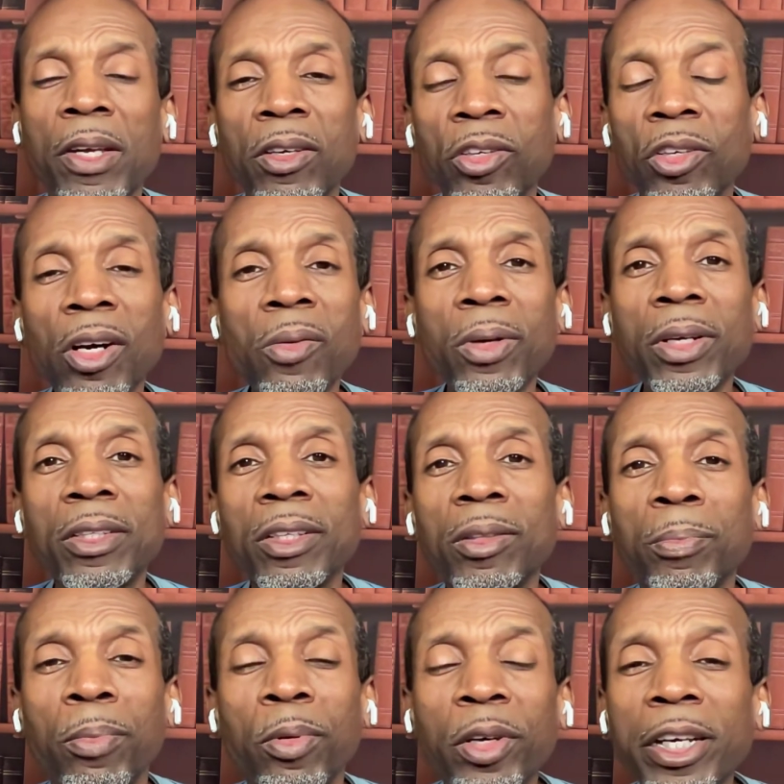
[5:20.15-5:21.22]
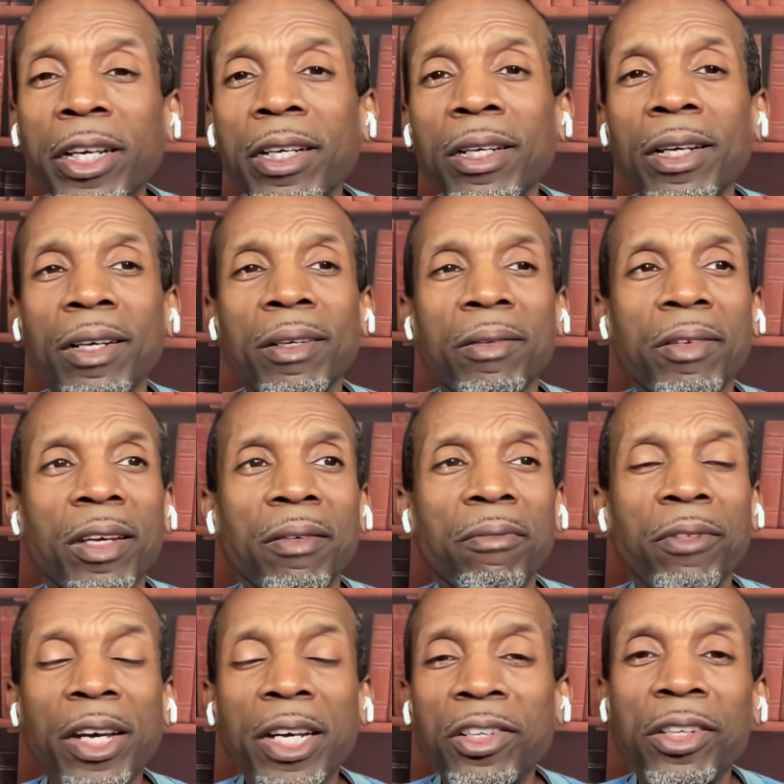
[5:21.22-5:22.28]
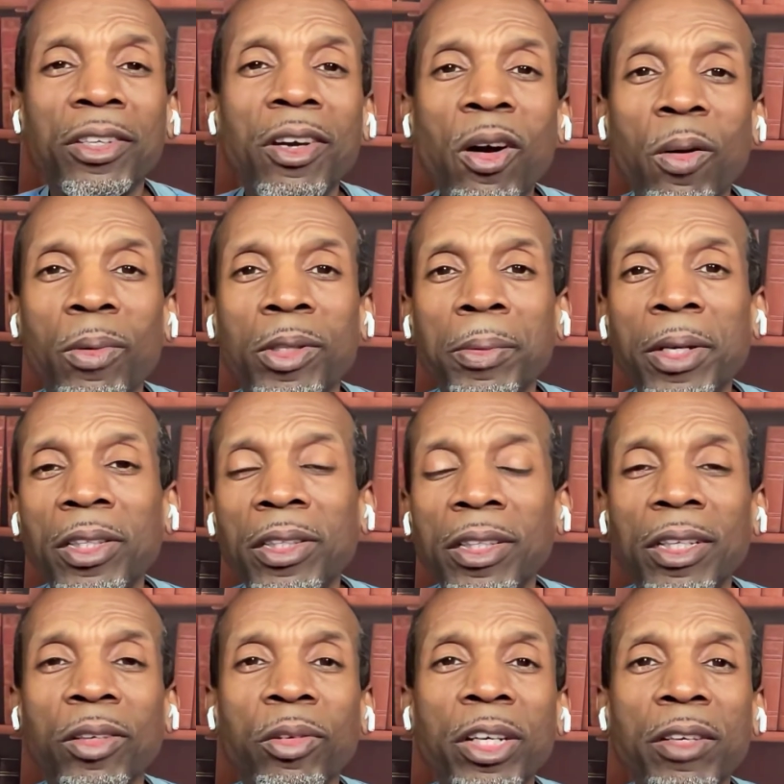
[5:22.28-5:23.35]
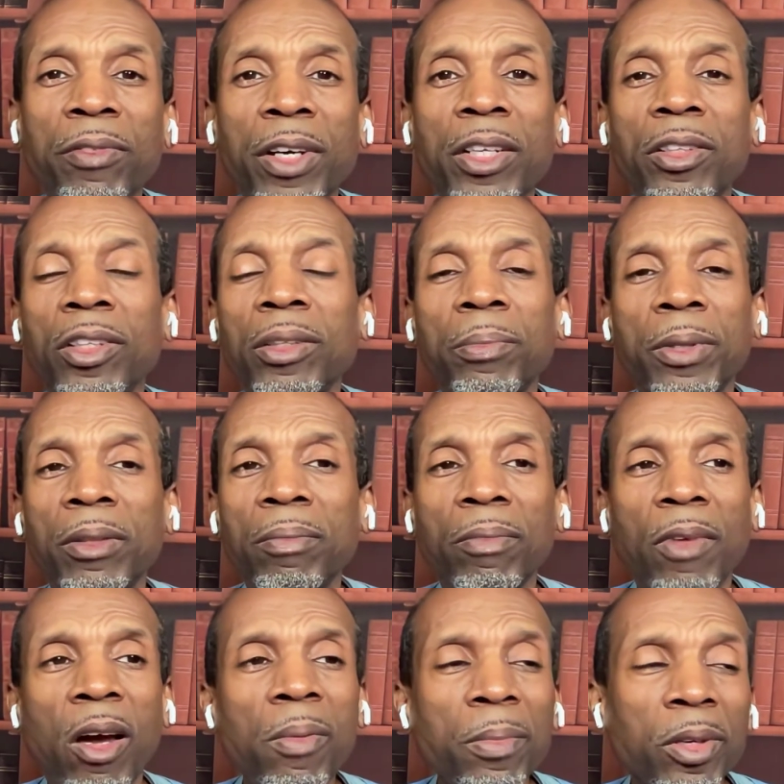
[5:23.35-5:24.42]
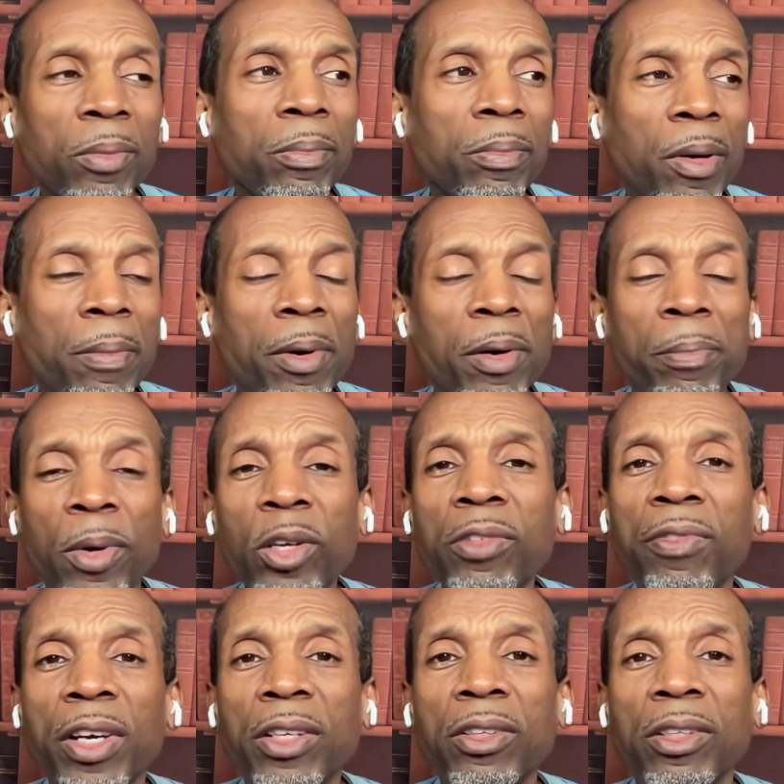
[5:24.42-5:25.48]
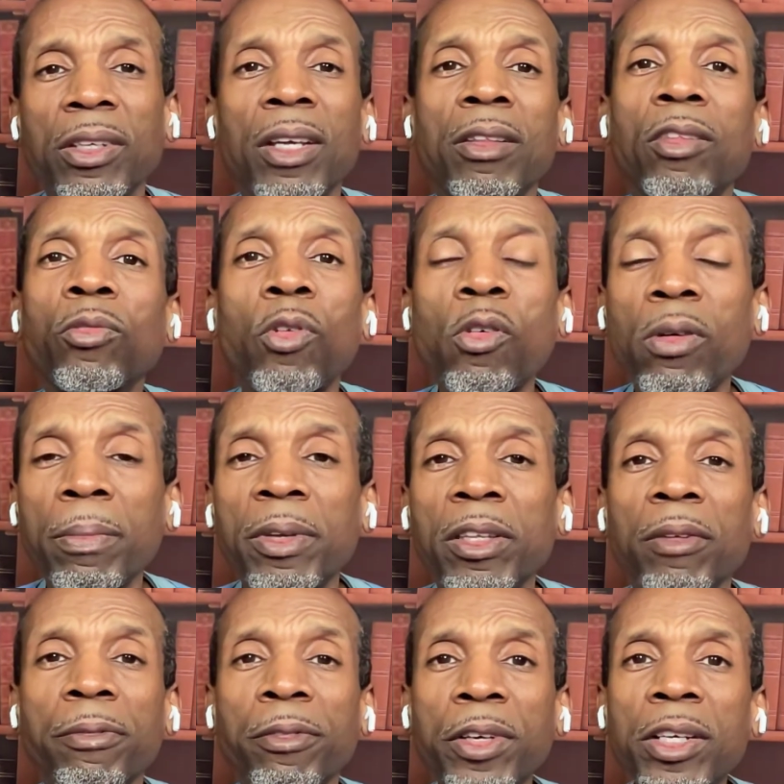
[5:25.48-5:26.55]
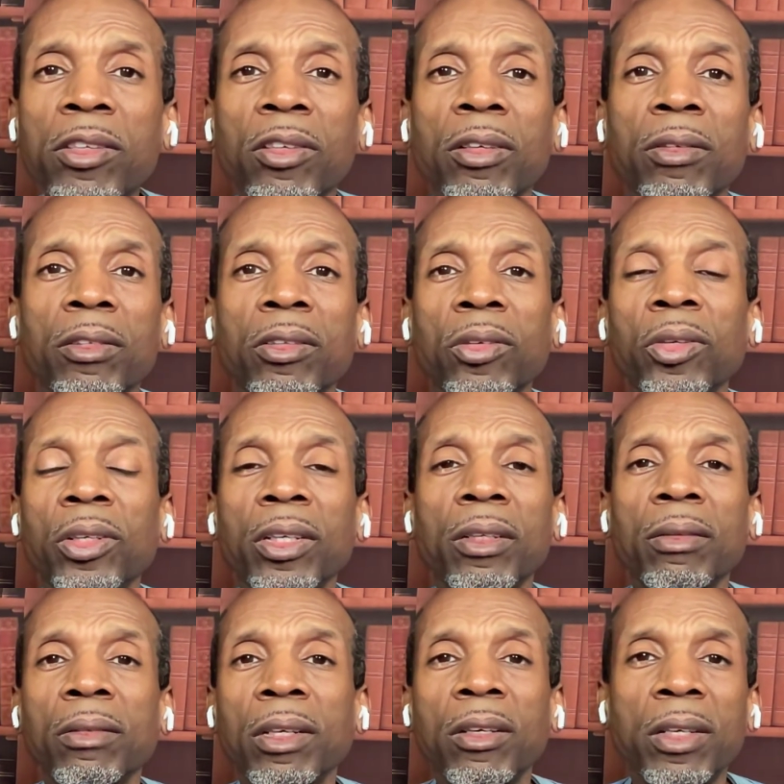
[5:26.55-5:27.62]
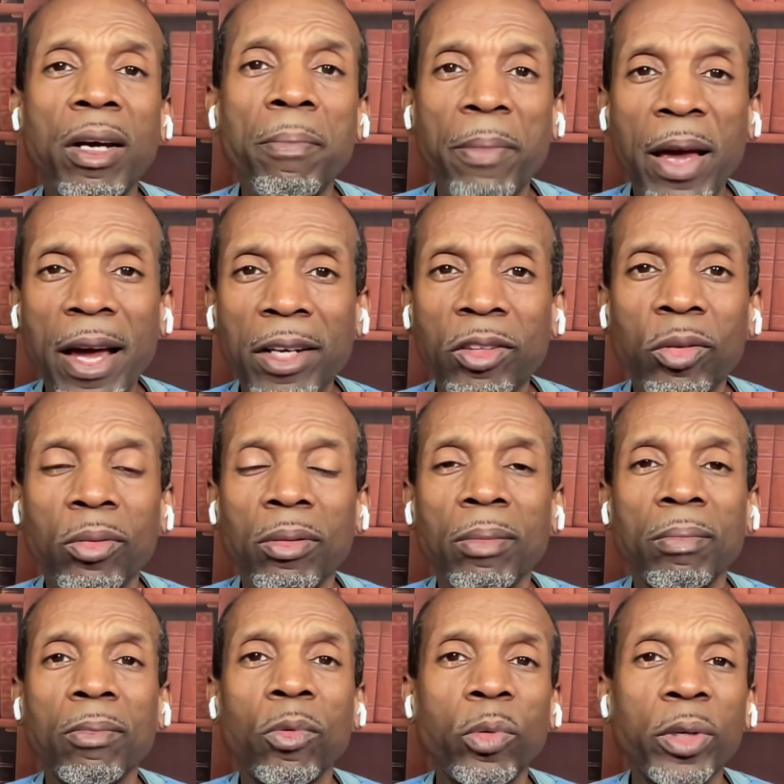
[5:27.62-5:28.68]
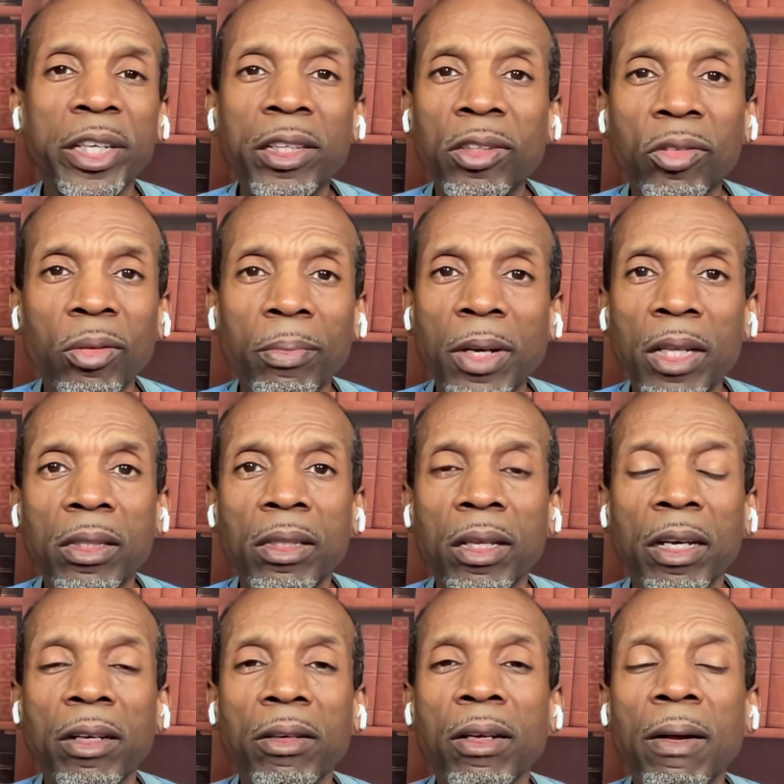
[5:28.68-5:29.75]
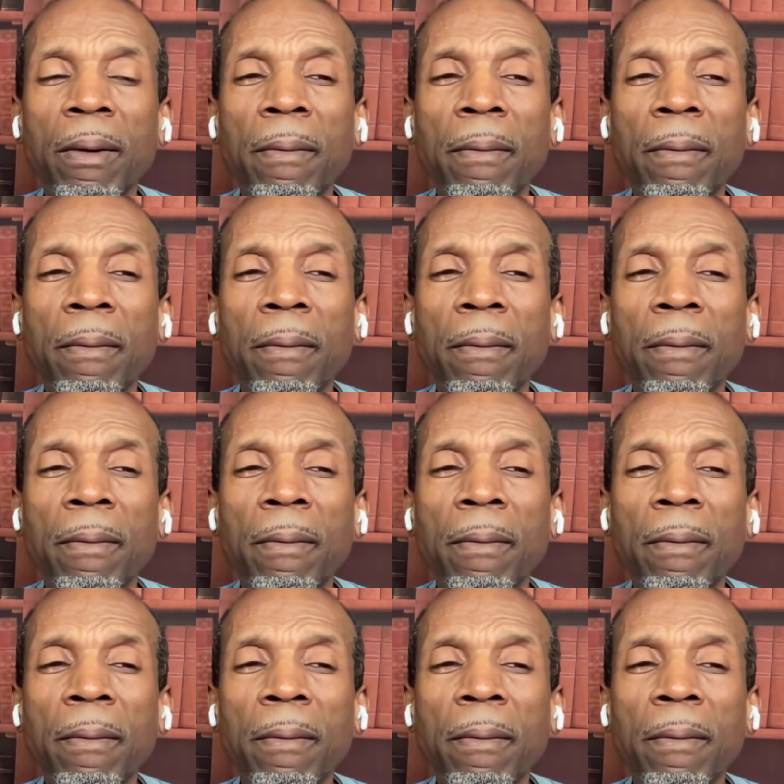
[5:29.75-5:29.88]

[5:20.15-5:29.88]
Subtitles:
You don't want to just bring veggies home, especially green veggies, but most veggies, and throw them in the freezer so you can come back to them weeks or months later.